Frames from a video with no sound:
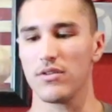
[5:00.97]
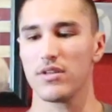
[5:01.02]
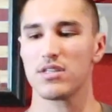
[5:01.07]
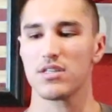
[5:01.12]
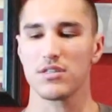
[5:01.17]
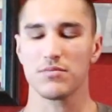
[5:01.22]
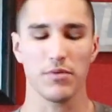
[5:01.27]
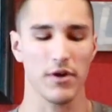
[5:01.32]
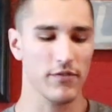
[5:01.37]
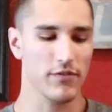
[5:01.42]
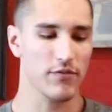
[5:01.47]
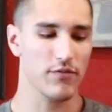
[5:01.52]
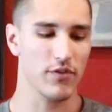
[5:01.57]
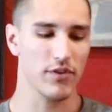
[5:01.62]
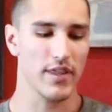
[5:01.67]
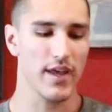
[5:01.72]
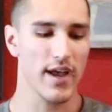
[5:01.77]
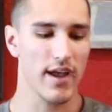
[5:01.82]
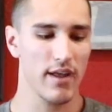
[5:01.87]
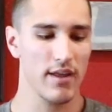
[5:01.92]
this is perfect
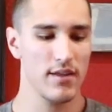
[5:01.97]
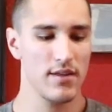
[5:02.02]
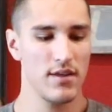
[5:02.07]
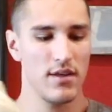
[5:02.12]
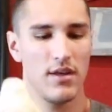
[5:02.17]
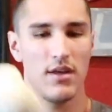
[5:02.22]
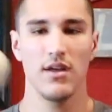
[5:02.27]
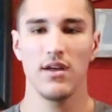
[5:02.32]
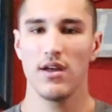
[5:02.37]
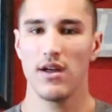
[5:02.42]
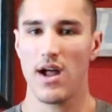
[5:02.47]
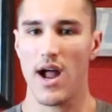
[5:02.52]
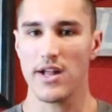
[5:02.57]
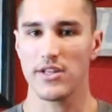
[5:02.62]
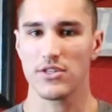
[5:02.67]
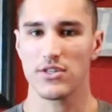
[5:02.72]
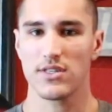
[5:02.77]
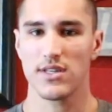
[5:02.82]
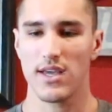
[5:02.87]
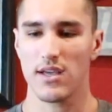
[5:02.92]
for that. I
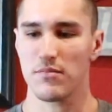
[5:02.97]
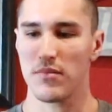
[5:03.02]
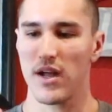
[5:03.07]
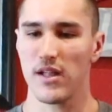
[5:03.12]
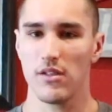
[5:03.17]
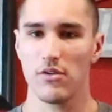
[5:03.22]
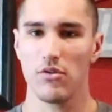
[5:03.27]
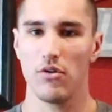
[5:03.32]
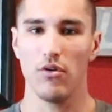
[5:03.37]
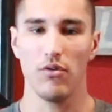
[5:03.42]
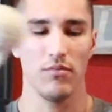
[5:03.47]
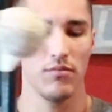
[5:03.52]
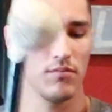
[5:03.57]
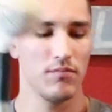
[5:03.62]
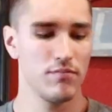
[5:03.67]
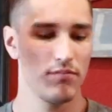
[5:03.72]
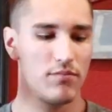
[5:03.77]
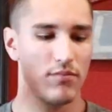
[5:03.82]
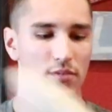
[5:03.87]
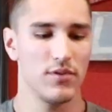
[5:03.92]
just take my little
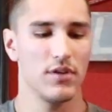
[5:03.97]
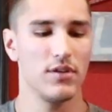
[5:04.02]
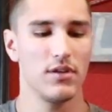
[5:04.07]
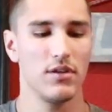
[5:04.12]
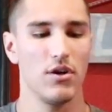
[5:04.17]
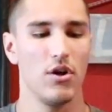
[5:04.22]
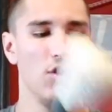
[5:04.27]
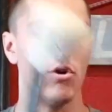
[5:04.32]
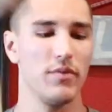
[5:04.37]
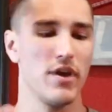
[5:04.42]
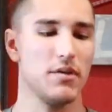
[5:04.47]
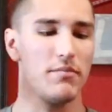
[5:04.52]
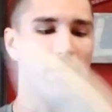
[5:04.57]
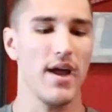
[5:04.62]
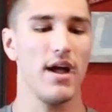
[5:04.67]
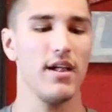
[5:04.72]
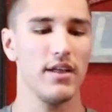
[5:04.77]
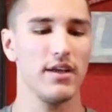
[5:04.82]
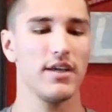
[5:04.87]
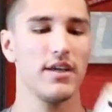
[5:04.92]
homemade
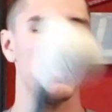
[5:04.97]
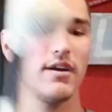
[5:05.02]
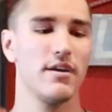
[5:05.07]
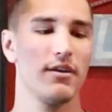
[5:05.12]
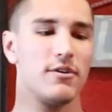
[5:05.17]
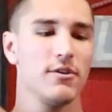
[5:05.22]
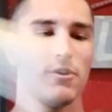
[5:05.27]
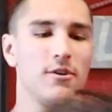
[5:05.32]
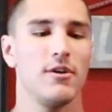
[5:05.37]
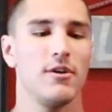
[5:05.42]
mallet here.